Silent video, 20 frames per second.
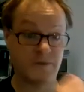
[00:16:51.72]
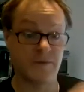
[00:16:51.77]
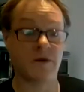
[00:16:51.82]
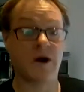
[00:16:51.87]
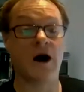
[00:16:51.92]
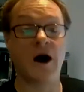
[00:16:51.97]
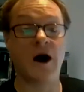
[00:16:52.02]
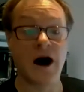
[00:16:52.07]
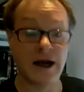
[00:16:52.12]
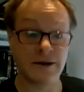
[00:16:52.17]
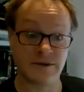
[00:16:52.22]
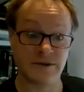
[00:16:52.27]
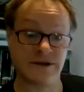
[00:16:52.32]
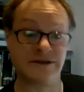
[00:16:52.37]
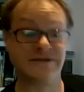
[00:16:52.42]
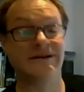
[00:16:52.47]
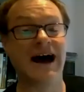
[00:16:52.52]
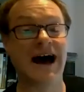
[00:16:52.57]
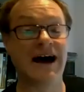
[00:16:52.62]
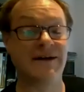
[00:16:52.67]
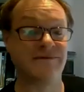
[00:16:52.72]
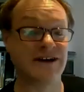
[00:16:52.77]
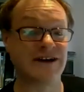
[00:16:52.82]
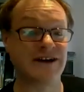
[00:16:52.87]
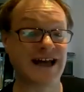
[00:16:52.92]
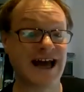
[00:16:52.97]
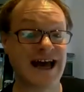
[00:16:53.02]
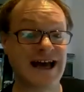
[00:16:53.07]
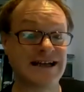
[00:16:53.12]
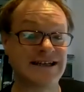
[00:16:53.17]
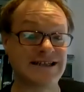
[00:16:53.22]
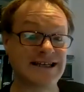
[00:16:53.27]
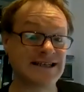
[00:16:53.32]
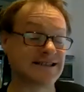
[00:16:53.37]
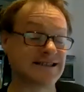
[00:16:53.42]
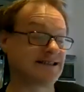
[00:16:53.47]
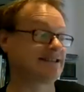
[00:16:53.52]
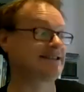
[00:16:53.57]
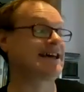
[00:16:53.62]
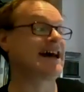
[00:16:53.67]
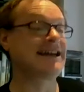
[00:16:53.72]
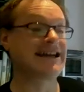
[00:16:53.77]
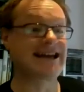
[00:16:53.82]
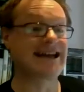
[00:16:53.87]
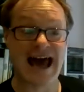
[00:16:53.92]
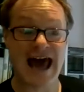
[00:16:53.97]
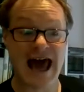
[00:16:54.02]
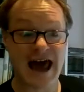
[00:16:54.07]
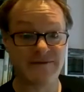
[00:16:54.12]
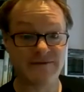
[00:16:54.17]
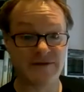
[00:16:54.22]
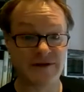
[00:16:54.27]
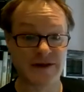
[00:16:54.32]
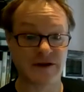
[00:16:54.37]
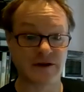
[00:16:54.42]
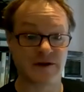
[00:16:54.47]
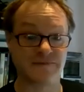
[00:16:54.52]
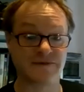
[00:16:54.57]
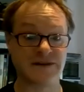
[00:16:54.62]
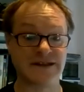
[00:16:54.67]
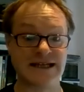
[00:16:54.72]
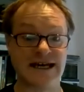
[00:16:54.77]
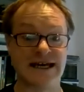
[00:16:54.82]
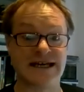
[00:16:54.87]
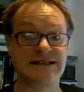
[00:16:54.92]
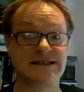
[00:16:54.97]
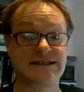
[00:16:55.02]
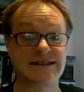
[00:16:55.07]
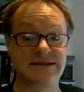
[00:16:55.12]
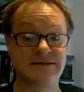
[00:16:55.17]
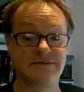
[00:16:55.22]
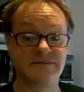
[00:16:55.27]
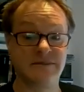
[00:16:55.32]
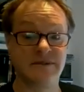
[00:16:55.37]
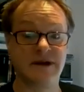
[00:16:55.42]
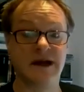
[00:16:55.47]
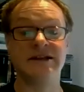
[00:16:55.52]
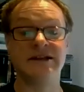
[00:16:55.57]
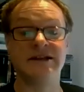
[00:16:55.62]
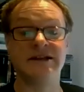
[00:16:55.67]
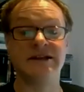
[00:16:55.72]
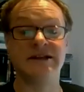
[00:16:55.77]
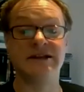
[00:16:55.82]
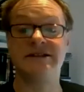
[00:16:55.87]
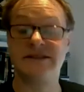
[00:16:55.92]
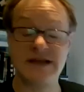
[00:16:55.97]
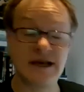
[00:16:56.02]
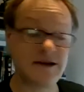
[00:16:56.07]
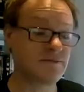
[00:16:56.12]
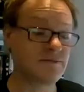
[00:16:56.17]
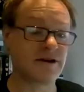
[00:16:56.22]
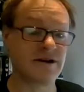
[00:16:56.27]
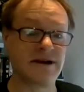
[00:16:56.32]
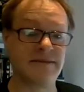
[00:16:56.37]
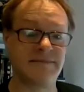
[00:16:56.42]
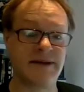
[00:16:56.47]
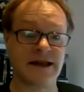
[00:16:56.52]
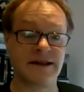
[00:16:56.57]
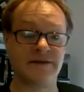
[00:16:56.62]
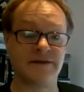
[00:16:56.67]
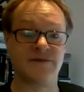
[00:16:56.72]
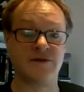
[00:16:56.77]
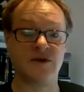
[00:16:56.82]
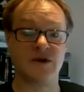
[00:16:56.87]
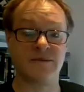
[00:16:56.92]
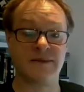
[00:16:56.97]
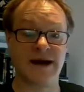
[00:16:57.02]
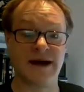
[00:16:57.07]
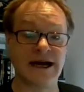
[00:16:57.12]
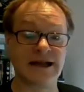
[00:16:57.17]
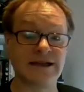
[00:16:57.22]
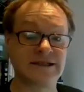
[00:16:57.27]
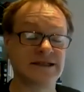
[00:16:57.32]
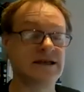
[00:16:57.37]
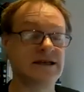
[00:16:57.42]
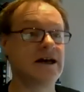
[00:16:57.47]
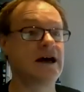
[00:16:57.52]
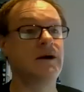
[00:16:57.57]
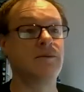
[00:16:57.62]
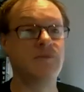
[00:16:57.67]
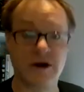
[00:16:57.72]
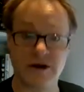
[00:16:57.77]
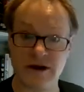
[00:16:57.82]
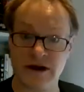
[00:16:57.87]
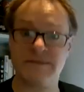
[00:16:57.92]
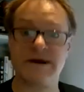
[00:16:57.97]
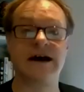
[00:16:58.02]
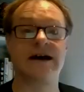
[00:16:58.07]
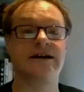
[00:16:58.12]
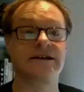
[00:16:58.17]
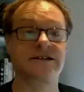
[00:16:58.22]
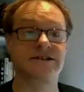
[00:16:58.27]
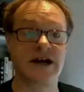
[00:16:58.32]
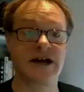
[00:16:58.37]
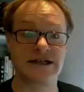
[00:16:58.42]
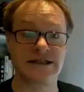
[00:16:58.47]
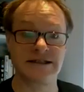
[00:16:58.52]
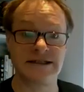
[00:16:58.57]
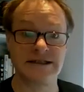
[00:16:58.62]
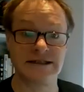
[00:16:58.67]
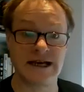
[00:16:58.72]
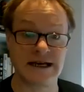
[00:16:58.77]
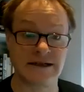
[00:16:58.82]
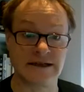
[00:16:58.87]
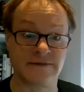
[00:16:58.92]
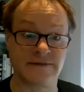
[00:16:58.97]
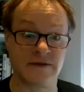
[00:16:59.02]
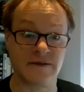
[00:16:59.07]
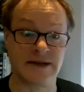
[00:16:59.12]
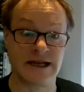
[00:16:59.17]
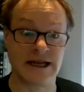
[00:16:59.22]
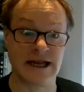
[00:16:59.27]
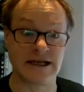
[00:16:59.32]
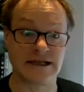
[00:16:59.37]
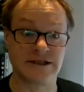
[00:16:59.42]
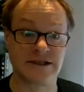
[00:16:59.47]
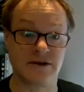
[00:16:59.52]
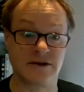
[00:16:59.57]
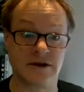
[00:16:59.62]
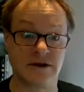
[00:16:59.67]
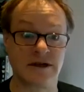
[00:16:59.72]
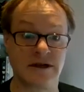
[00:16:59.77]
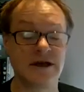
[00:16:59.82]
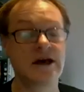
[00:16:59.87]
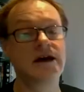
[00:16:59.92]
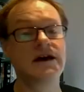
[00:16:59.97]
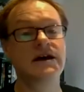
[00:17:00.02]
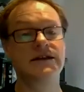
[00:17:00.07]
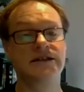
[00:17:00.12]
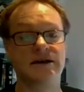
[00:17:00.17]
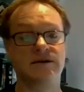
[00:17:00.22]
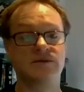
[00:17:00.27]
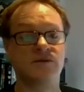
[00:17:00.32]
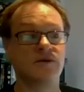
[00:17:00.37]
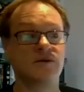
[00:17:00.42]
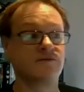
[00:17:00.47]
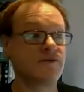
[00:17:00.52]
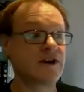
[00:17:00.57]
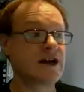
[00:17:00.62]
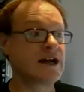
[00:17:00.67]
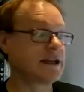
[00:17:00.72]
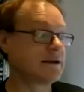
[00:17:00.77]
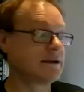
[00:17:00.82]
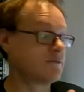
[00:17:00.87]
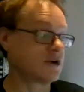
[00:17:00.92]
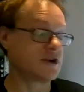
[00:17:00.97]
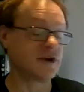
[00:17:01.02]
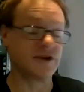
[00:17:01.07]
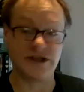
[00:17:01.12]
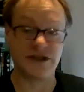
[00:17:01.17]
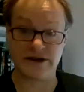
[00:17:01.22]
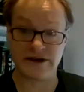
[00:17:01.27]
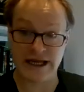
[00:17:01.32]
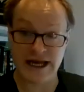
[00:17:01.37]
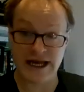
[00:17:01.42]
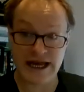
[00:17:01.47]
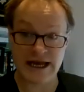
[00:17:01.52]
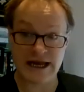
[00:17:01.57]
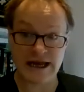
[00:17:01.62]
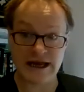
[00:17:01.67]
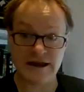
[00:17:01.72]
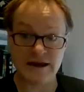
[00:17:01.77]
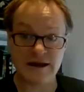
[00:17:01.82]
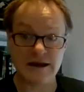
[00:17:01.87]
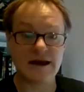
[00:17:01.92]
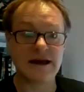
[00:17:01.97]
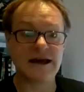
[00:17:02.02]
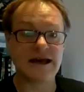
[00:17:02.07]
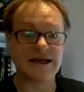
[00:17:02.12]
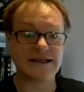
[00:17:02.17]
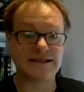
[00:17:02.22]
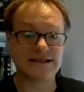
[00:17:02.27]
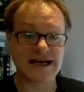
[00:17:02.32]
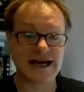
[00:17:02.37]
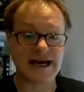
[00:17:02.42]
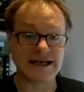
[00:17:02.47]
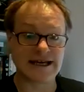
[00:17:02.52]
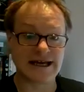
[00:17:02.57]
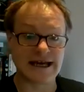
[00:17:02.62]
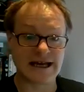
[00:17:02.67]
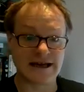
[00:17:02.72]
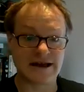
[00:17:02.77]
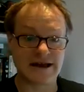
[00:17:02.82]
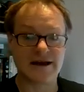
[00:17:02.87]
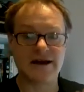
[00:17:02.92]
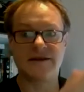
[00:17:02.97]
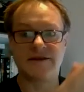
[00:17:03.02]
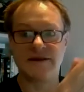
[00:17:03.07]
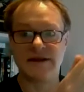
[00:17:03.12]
I would advocate, is take everything off the disk and don't worry about the format and worry about extracting the data from it later on. So really what you're doing here is taking the